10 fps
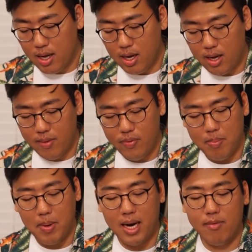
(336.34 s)

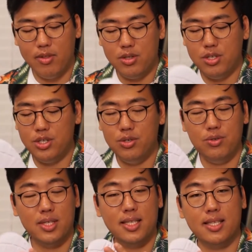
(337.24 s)
The bottom of the
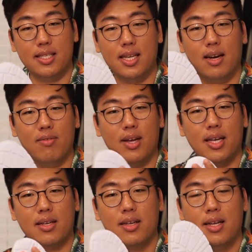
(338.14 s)
shoe, since it's kind of
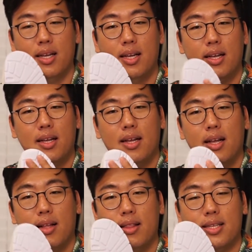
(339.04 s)
like
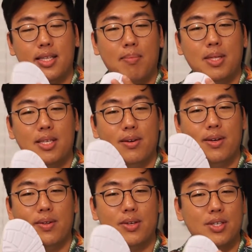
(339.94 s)
the same
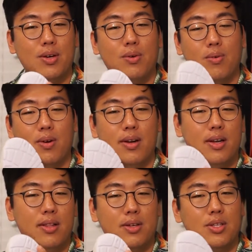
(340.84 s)
material, there's no
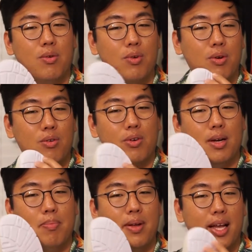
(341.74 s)
real
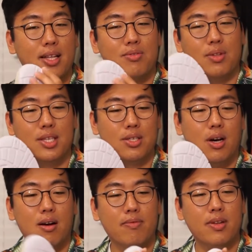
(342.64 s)
grip, and it's really
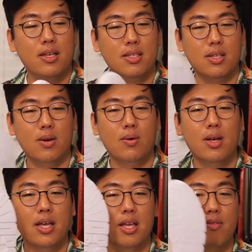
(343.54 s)
soft. So
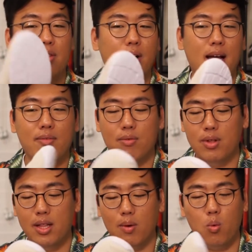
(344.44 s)
even though I haven't
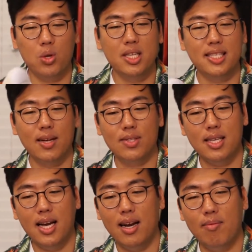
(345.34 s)
really like worn these
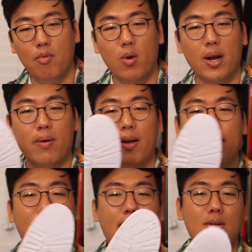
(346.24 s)
outside, I've been wearing
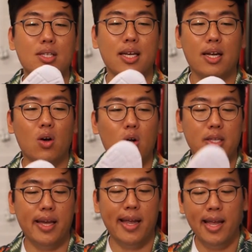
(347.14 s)
around the house like all
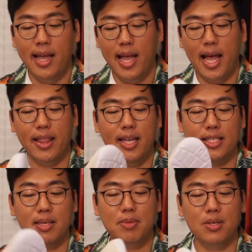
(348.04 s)
day, and they
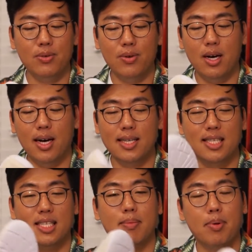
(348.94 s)
seem to
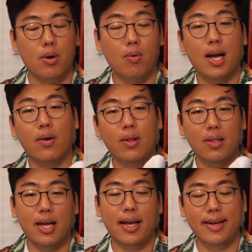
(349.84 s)
slip around a
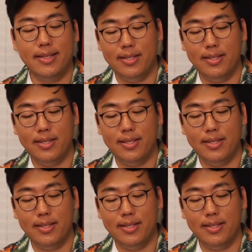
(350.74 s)
lot.